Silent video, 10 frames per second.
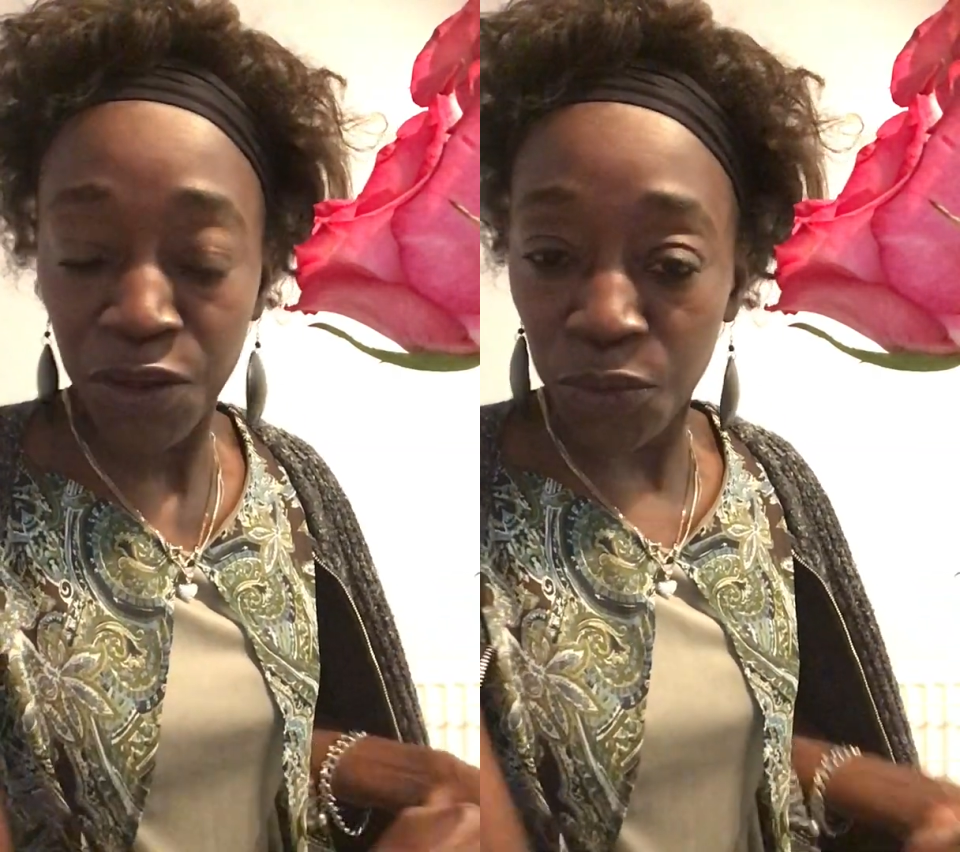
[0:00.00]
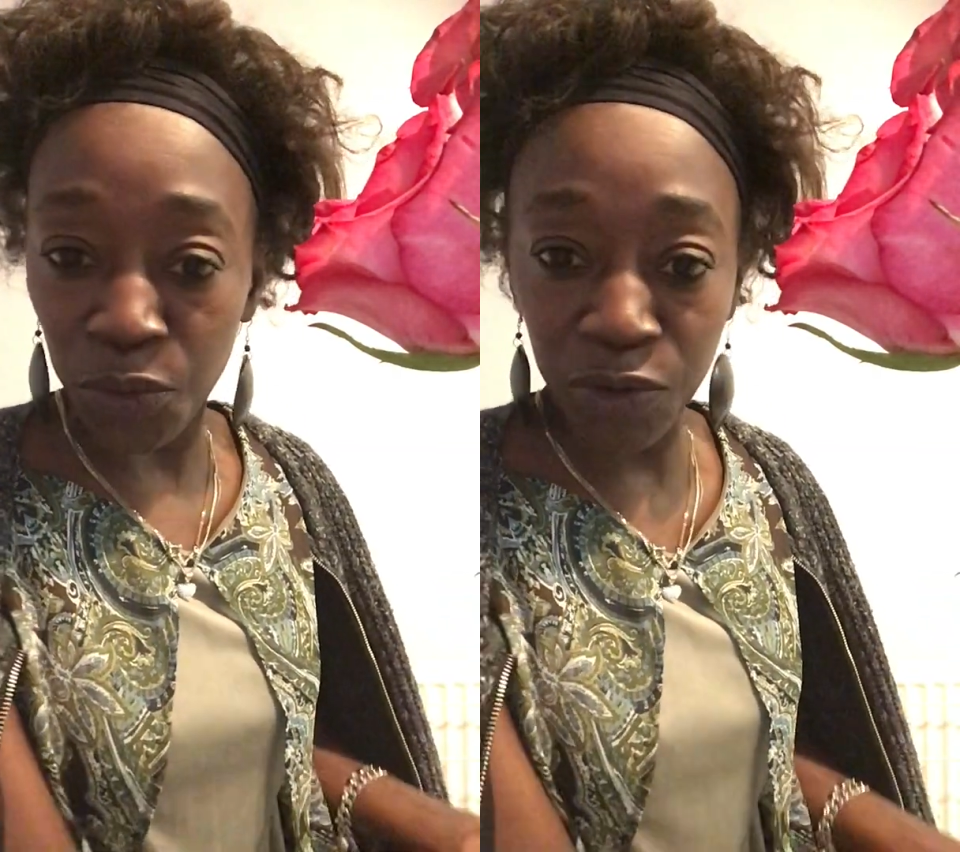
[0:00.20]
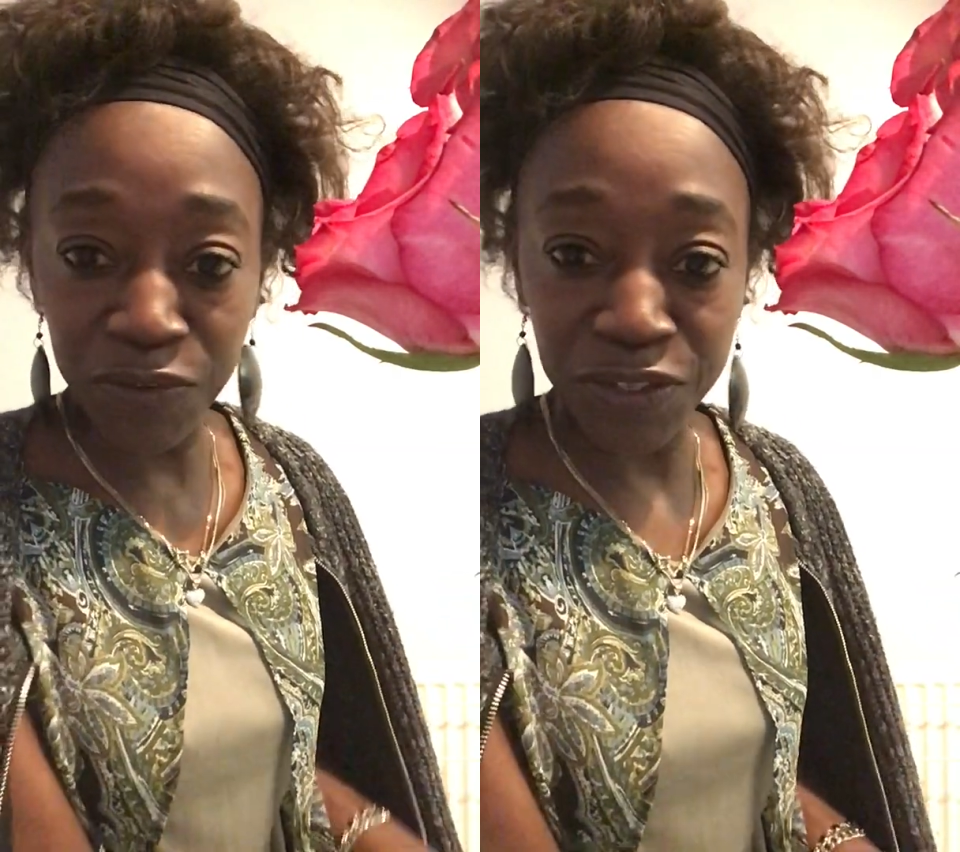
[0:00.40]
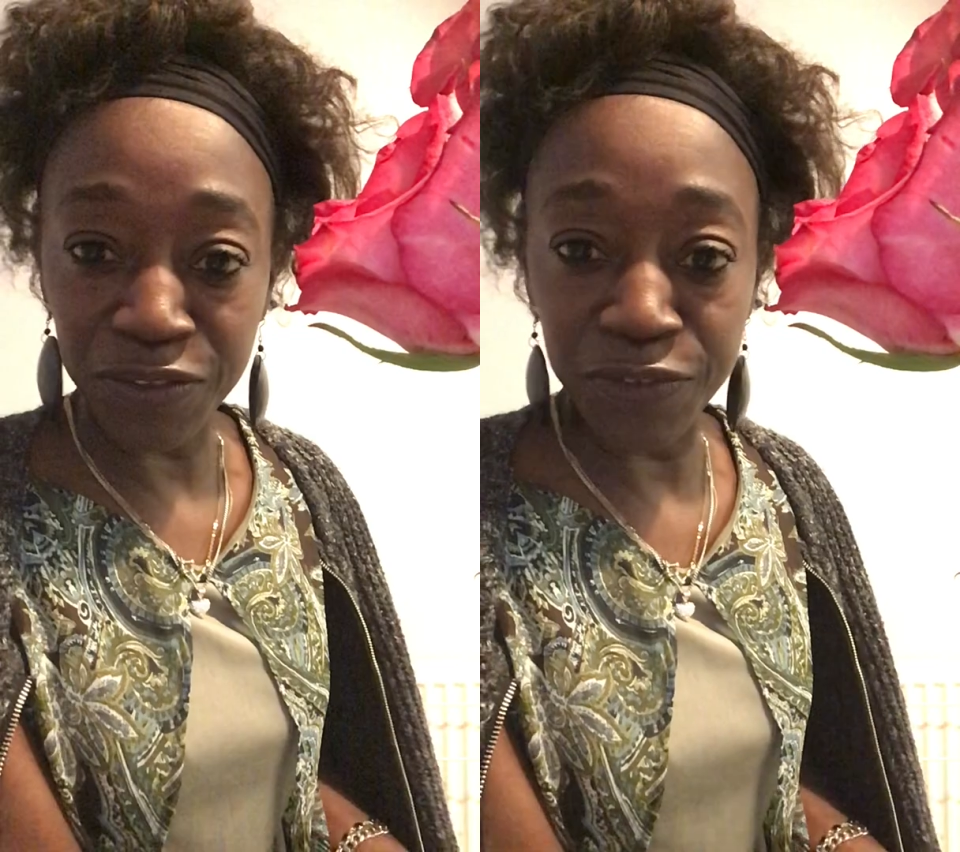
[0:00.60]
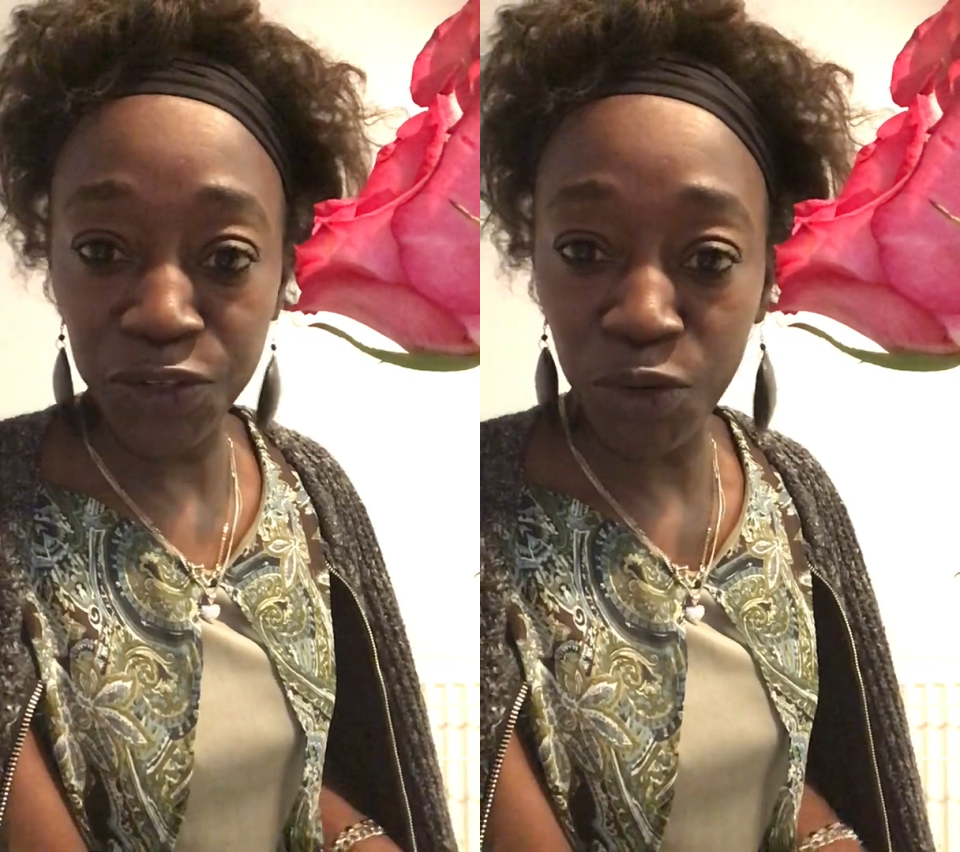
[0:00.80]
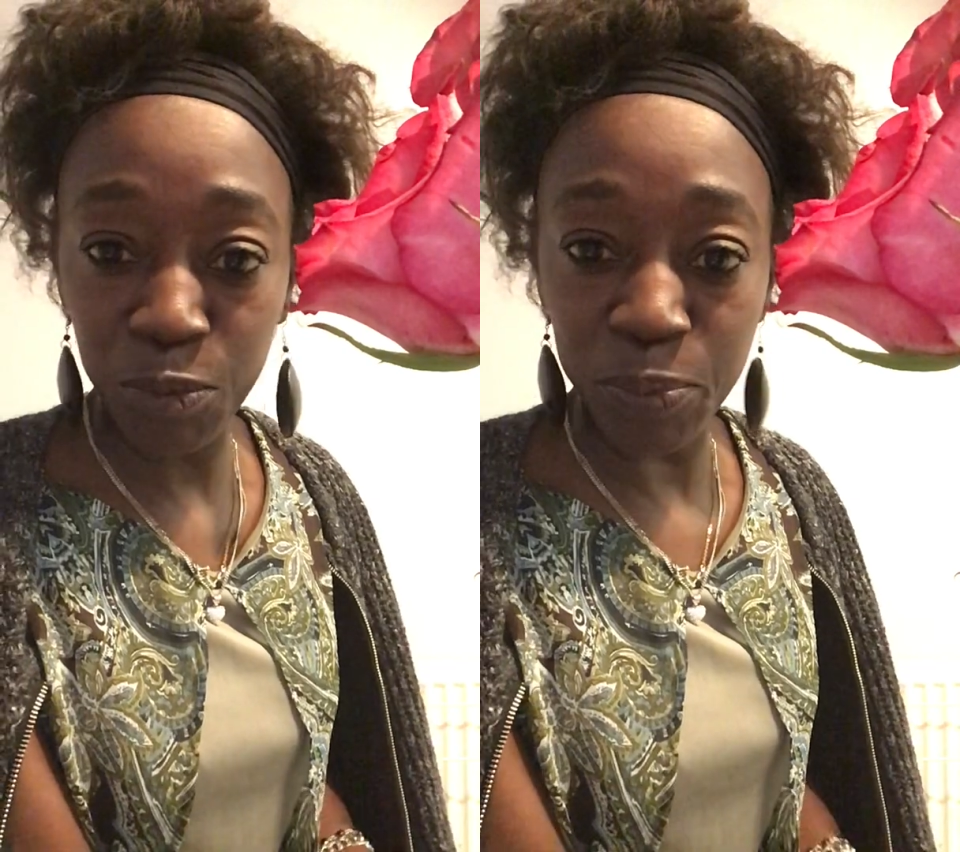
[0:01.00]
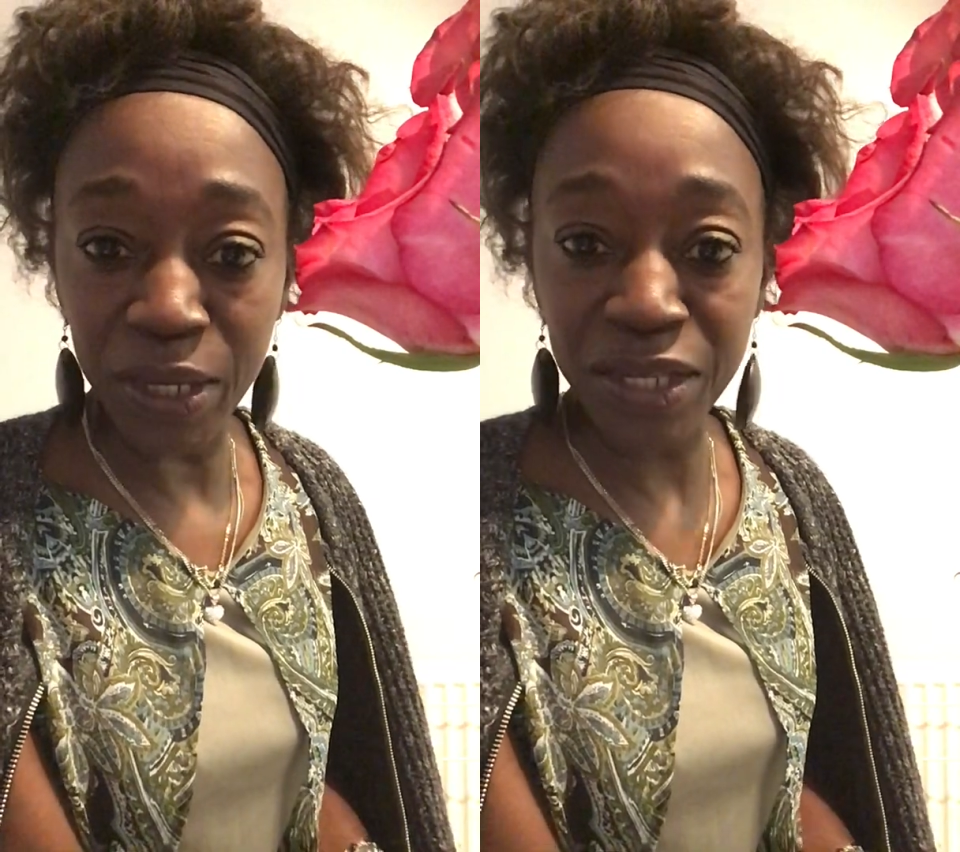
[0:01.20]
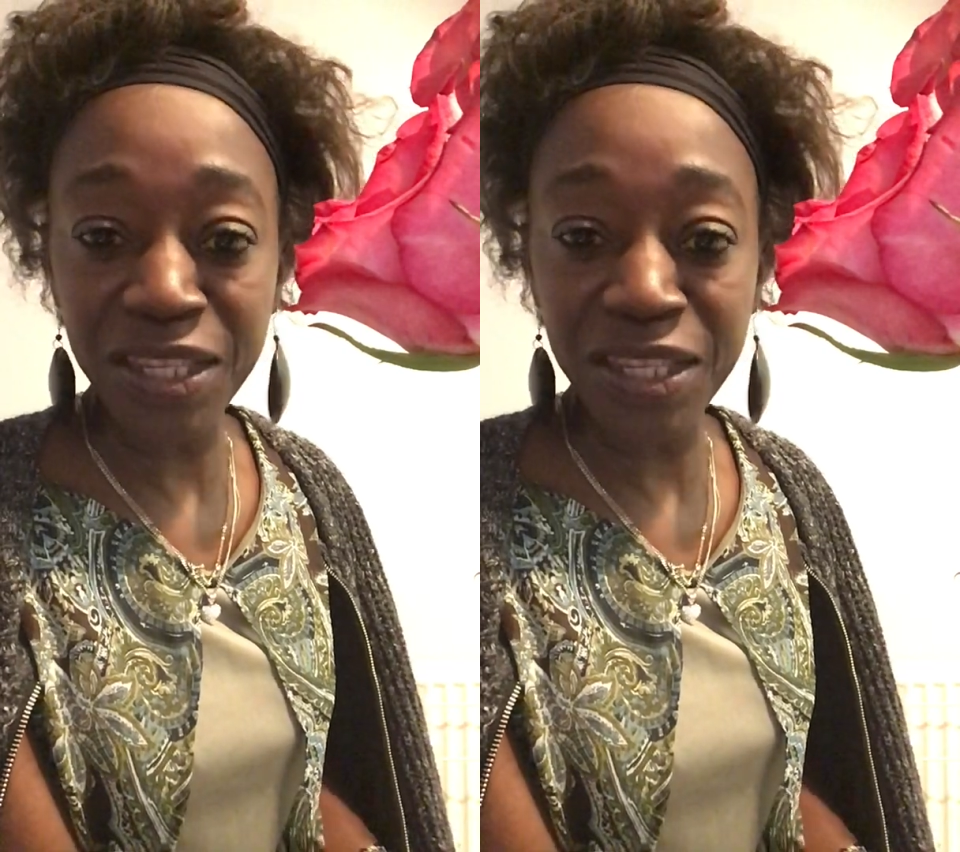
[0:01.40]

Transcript: All of us as human beings